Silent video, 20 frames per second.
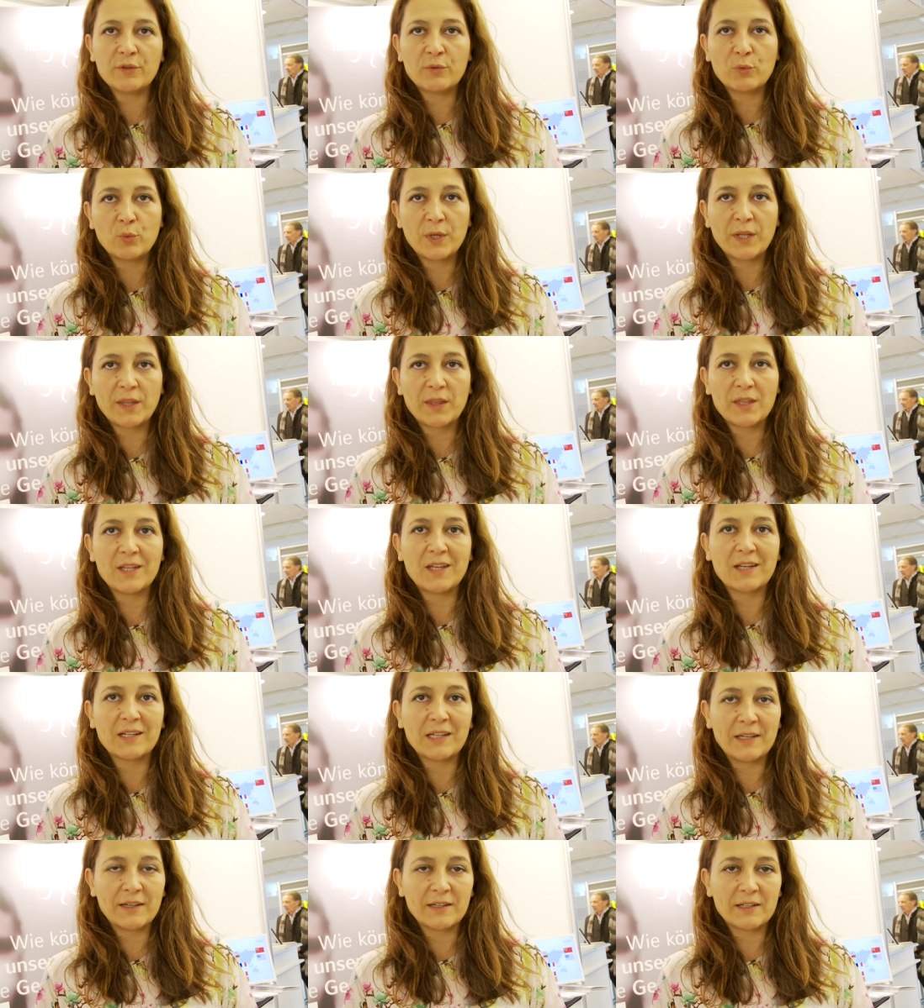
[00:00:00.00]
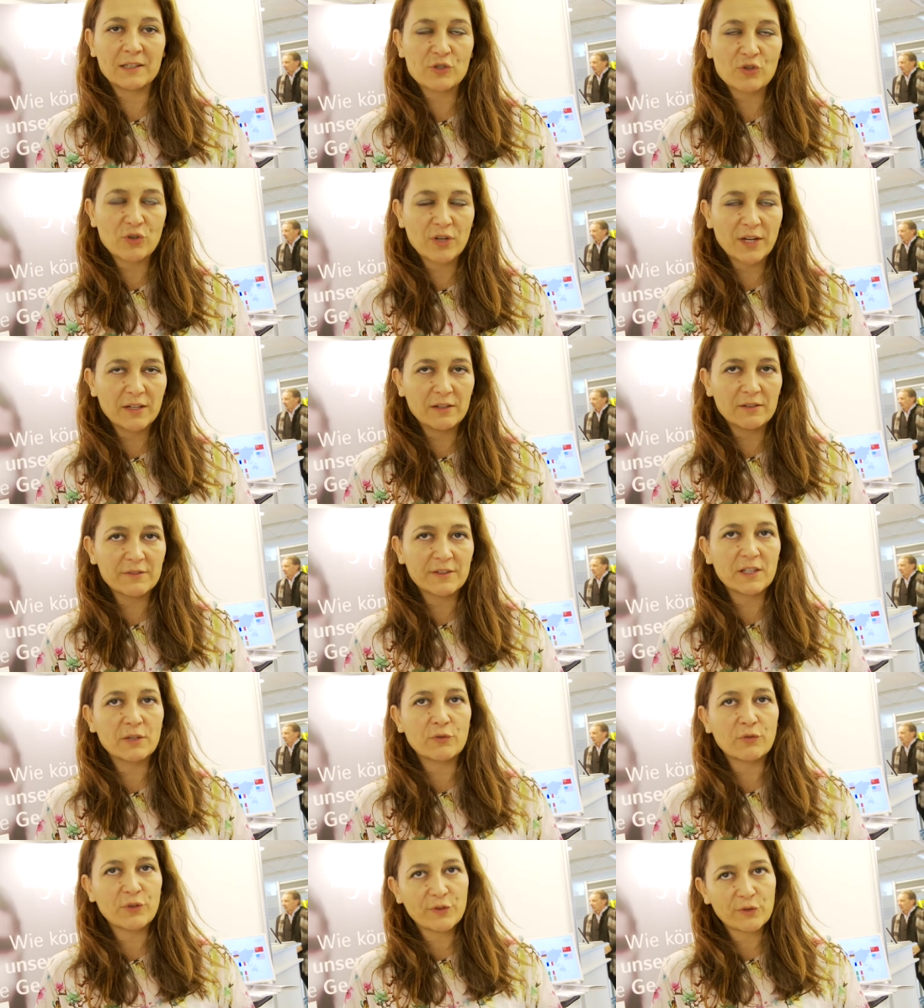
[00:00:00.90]
with the clinical trials
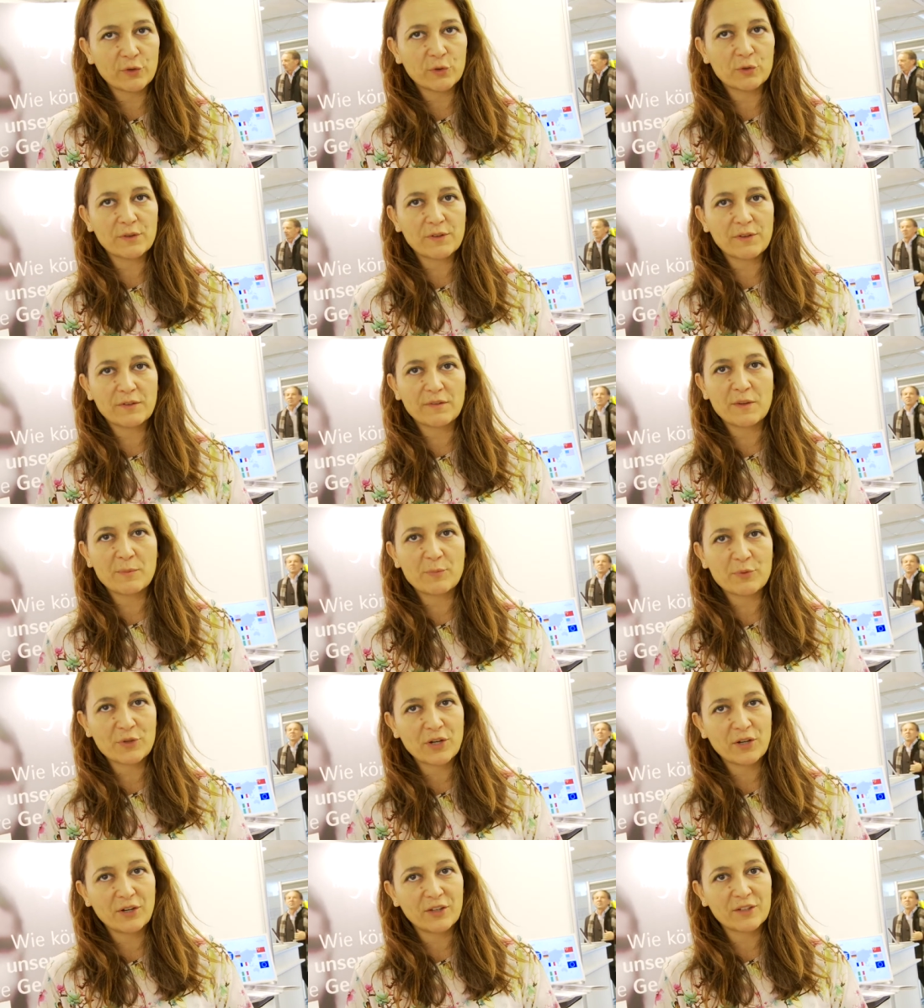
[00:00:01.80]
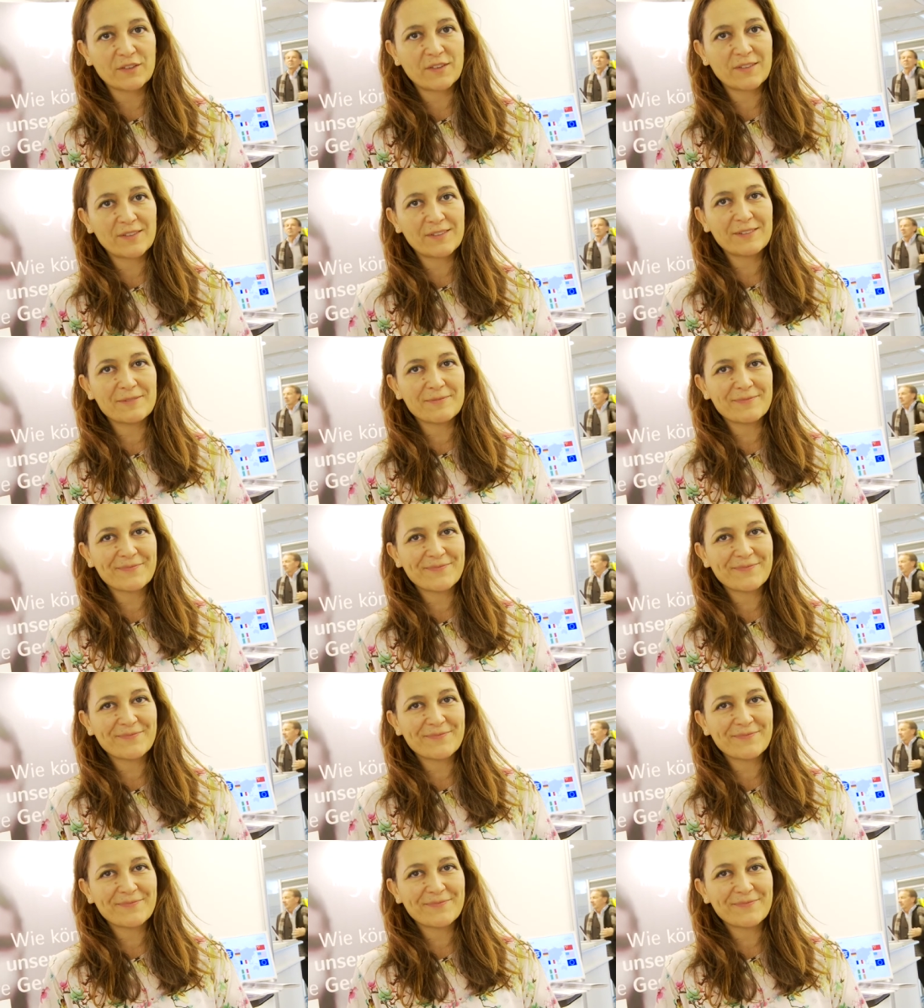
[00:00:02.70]
the results of the products.